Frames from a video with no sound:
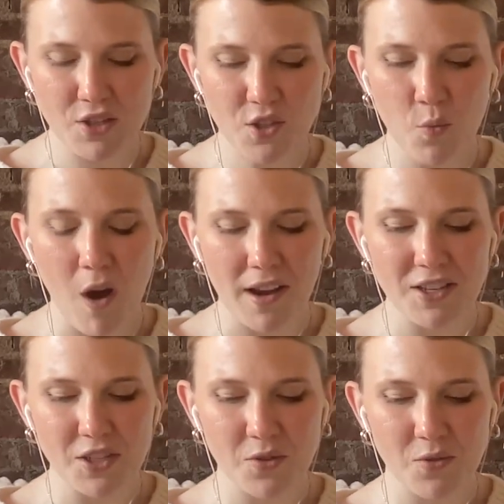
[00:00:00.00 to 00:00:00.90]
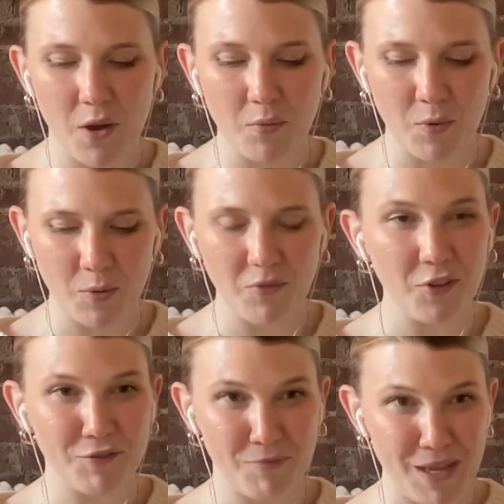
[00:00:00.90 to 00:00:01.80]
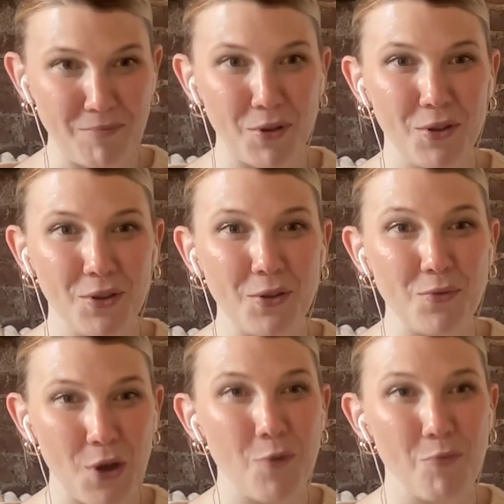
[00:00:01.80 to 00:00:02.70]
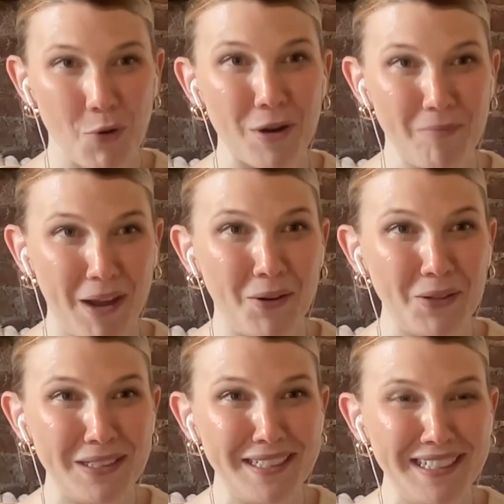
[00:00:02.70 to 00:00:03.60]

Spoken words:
to walk into a room full of people who know more about